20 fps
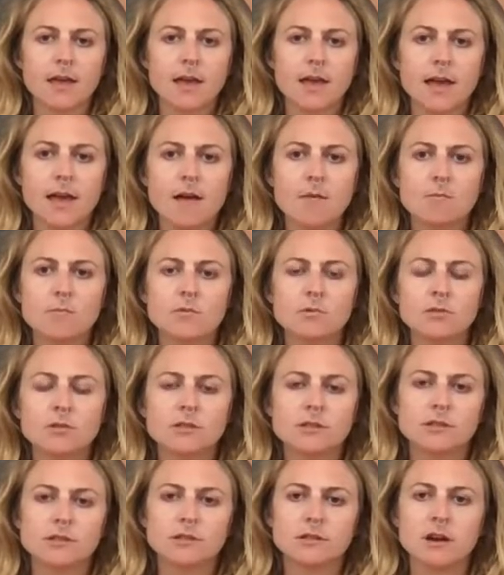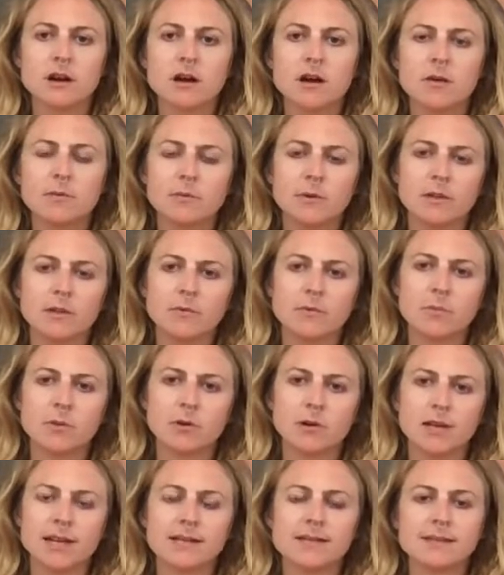And we'll start with a
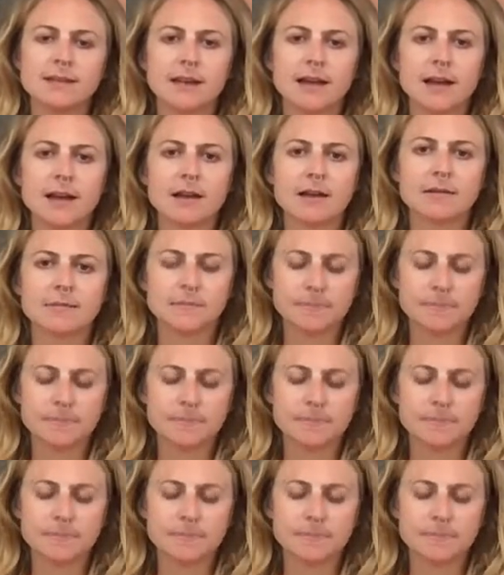body scan.